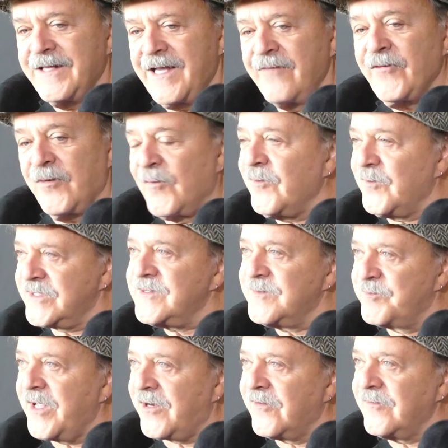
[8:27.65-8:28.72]
Everyone was
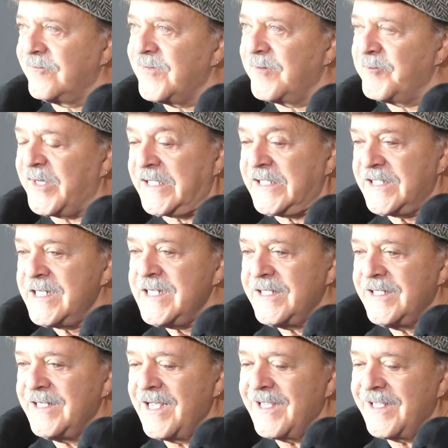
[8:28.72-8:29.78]
better than me.
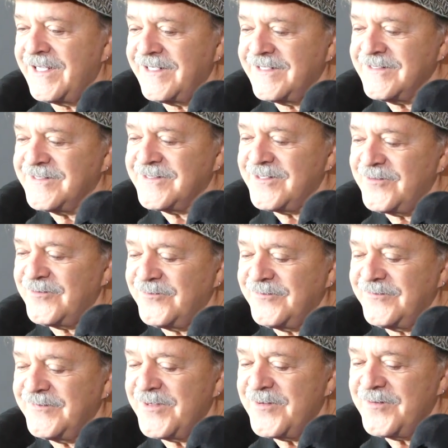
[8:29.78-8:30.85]
Uh, so
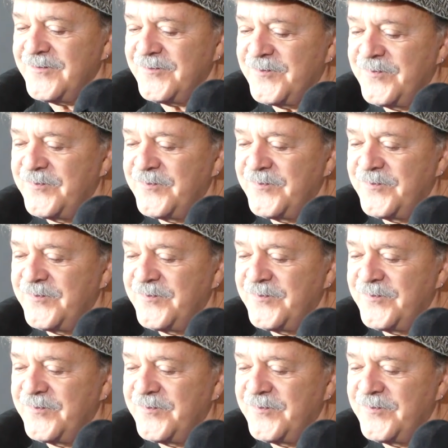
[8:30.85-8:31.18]
no.